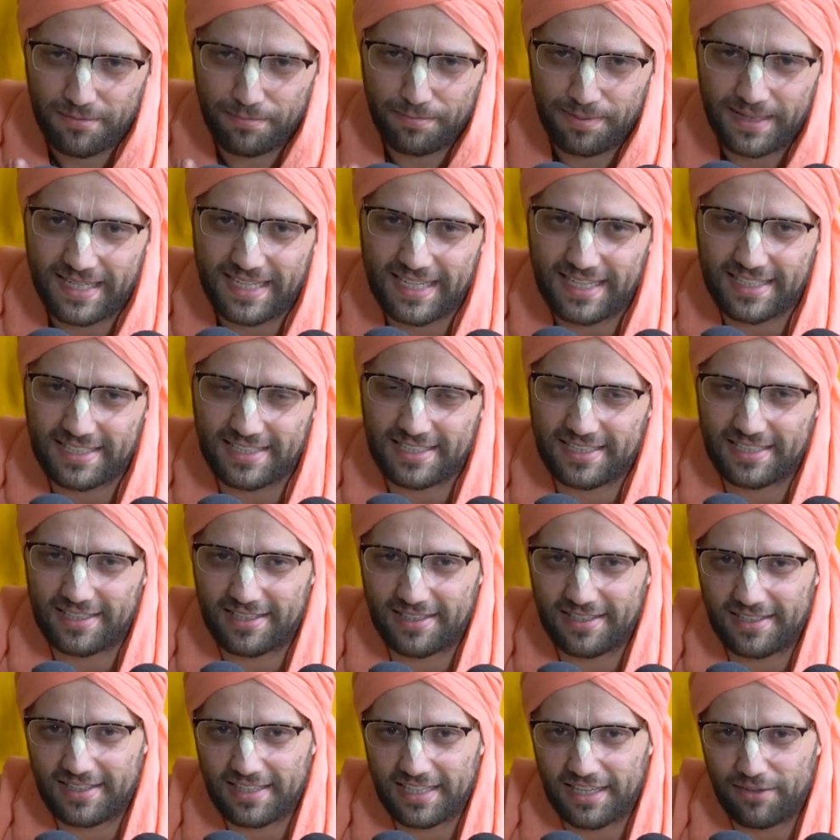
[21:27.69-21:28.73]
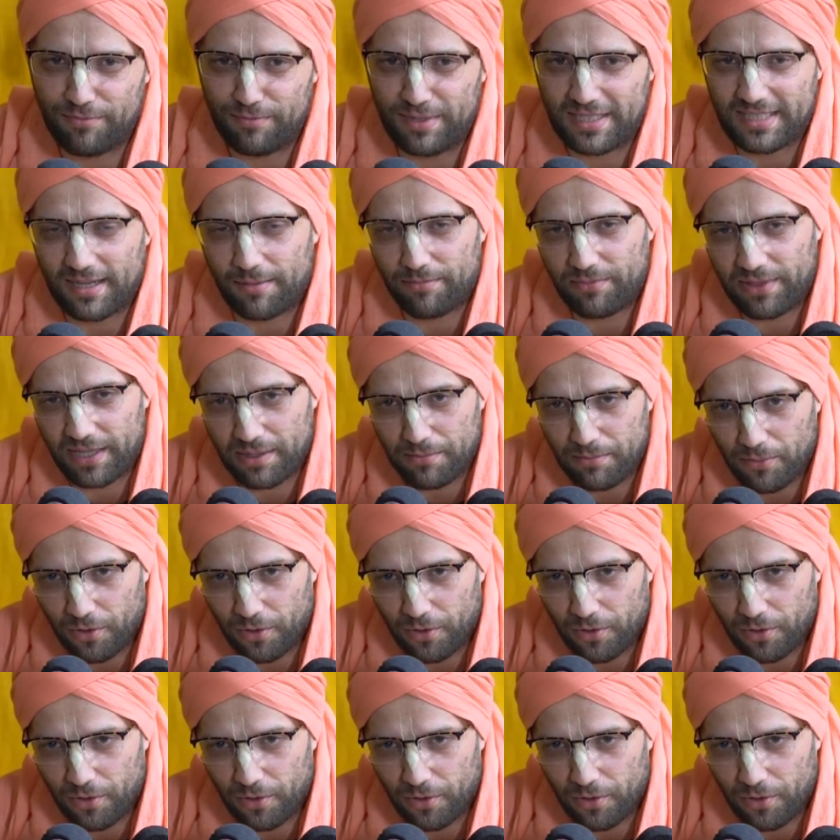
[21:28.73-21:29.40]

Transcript: please give me something